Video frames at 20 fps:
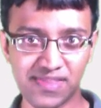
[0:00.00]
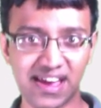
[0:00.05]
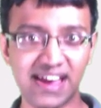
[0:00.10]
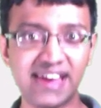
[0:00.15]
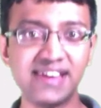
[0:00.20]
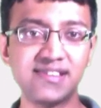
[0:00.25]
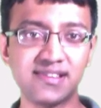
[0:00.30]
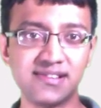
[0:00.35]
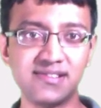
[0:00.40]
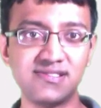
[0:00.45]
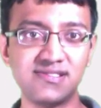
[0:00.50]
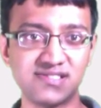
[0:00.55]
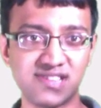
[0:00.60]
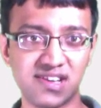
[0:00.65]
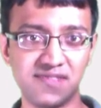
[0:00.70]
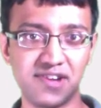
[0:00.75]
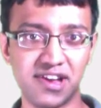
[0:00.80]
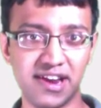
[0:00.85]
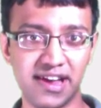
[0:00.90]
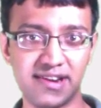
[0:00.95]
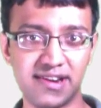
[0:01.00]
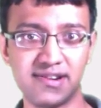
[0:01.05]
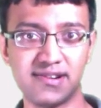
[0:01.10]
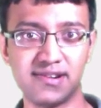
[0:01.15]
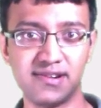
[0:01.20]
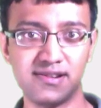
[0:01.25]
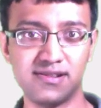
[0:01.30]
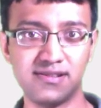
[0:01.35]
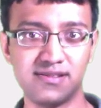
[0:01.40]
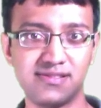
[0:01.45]
internal server error.
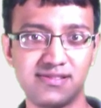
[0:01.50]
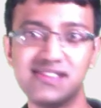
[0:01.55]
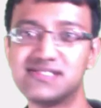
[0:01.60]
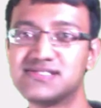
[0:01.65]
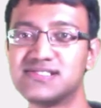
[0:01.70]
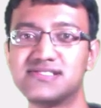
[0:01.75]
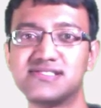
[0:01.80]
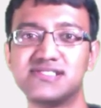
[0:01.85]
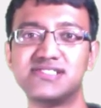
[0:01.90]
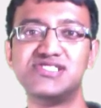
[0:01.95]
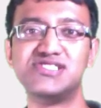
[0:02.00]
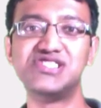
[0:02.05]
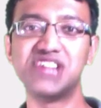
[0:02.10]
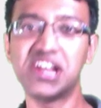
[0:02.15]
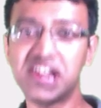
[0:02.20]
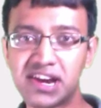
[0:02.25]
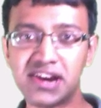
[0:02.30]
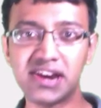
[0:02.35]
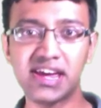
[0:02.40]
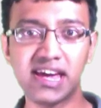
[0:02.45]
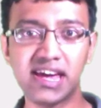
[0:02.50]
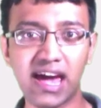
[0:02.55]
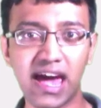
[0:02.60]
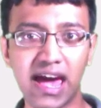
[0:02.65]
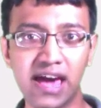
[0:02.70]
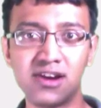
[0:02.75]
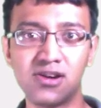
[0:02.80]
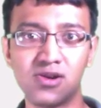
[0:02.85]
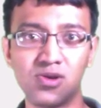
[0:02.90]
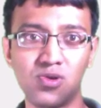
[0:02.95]
This is a generic
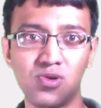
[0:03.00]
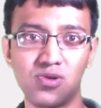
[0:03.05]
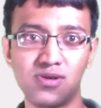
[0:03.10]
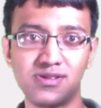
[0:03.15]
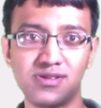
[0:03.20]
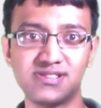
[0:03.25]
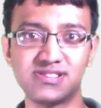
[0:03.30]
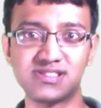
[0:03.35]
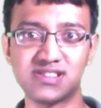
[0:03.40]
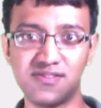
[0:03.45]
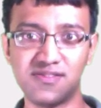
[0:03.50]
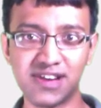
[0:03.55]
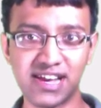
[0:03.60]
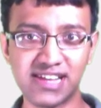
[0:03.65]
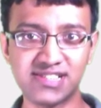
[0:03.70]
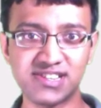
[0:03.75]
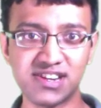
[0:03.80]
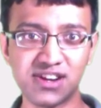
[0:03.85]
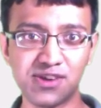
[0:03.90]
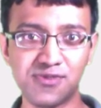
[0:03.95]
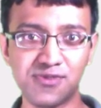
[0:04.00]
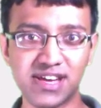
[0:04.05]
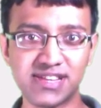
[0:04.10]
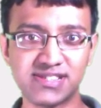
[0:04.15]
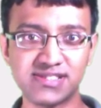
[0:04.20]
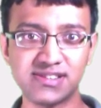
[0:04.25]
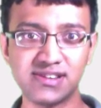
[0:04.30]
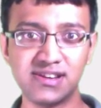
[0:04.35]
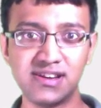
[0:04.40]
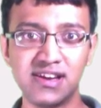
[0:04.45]
error code. The server gets a
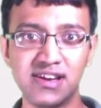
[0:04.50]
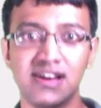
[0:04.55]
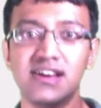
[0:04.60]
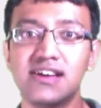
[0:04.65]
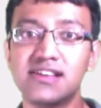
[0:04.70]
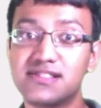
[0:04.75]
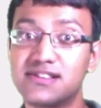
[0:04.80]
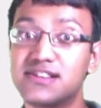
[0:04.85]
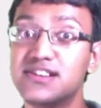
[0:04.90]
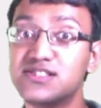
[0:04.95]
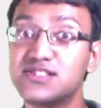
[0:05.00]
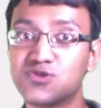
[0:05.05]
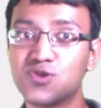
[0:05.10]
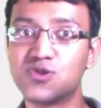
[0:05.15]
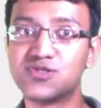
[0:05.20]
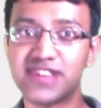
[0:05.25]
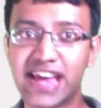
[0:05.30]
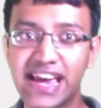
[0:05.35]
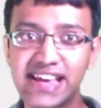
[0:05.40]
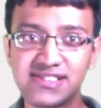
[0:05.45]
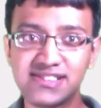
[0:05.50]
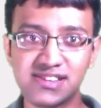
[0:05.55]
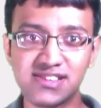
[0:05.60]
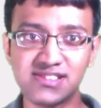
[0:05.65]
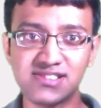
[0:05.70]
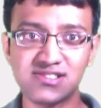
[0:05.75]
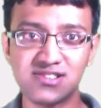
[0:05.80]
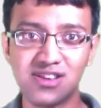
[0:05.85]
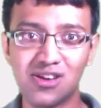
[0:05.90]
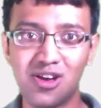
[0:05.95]
request, the resource
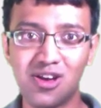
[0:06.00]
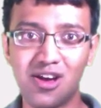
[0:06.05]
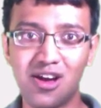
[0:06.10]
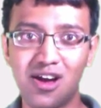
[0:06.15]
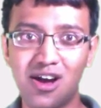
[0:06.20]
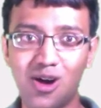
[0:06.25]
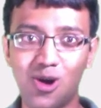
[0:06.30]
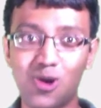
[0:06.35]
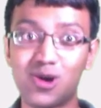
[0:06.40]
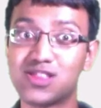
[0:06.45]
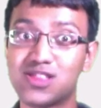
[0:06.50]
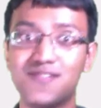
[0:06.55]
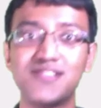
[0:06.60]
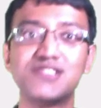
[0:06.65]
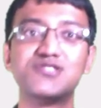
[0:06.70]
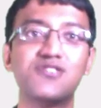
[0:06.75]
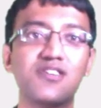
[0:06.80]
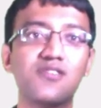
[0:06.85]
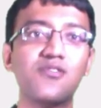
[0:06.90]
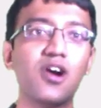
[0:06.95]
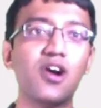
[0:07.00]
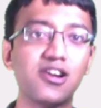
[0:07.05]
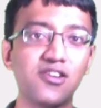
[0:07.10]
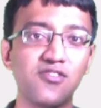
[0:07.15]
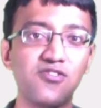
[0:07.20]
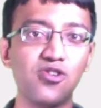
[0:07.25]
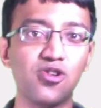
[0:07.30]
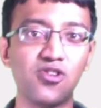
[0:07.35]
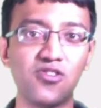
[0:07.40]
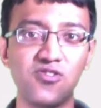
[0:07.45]
exists, or otherwise you would have got a
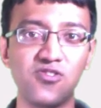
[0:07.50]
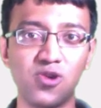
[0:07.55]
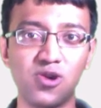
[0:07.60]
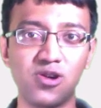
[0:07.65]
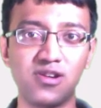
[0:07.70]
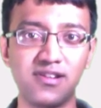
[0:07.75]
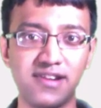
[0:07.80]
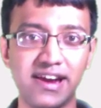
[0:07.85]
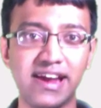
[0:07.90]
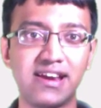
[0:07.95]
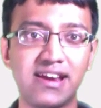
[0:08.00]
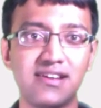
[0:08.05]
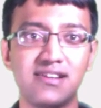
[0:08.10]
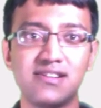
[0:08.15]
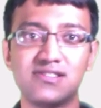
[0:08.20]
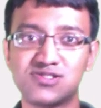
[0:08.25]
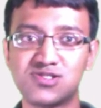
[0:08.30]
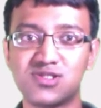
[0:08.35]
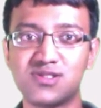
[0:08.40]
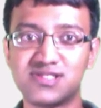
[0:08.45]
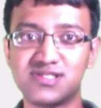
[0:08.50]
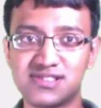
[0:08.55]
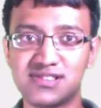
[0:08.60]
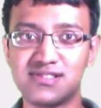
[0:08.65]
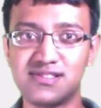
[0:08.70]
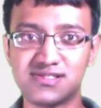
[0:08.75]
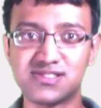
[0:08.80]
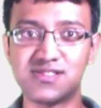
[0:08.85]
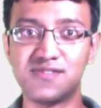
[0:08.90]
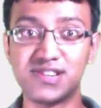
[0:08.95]
404, right? So the
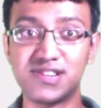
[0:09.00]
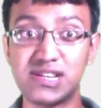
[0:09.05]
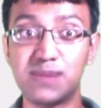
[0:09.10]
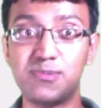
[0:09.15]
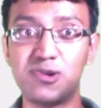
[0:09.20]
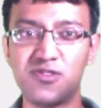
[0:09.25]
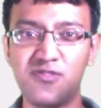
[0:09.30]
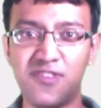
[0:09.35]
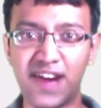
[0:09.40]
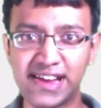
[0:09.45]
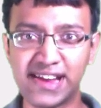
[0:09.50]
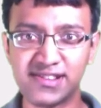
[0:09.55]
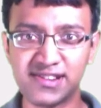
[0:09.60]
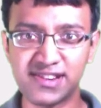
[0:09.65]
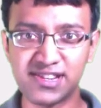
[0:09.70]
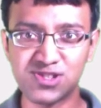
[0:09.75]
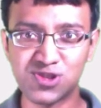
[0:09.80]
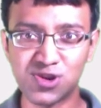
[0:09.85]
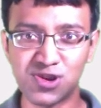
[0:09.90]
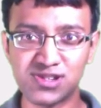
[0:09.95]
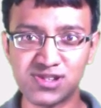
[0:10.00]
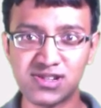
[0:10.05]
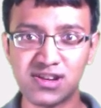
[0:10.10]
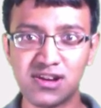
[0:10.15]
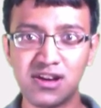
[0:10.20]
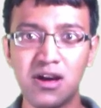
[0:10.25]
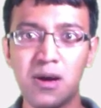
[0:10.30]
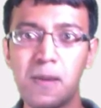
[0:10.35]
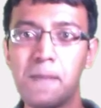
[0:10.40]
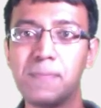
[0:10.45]
server is able to find the resource,
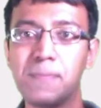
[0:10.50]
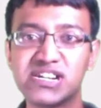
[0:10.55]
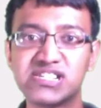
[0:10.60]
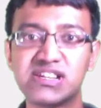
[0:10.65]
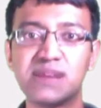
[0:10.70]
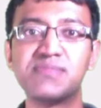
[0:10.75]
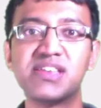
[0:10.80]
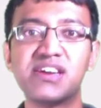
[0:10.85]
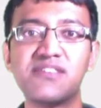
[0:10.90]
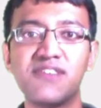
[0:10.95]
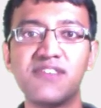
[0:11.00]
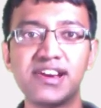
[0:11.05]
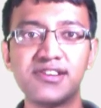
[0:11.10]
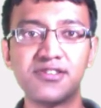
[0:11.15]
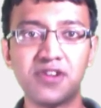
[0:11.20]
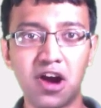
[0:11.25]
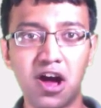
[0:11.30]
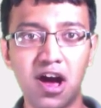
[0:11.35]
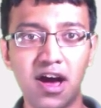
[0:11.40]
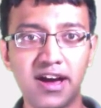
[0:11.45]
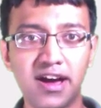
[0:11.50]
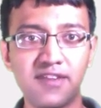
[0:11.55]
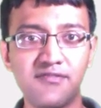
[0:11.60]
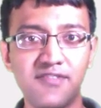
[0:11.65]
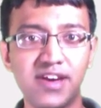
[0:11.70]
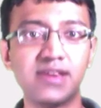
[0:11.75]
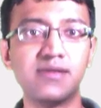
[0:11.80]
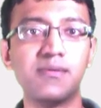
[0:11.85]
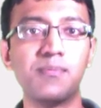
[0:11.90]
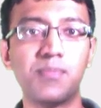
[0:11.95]
but something went wrong
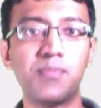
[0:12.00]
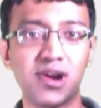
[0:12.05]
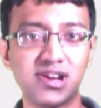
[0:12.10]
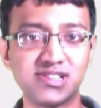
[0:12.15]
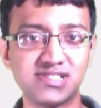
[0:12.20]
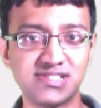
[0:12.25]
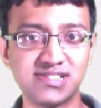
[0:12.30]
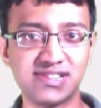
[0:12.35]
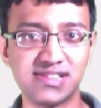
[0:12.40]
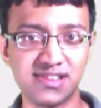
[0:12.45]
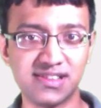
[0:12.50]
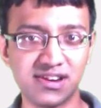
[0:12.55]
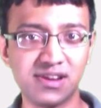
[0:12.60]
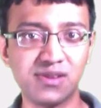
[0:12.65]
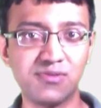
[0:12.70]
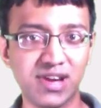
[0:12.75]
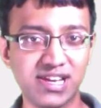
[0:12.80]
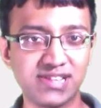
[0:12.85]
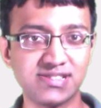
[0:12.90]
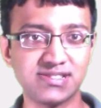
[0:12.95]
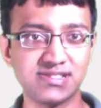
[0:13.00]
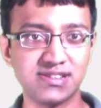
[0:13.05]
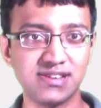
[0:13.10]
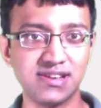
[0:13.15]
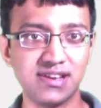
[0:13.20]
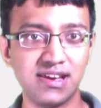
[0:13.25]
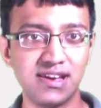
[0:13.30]
when processing the request.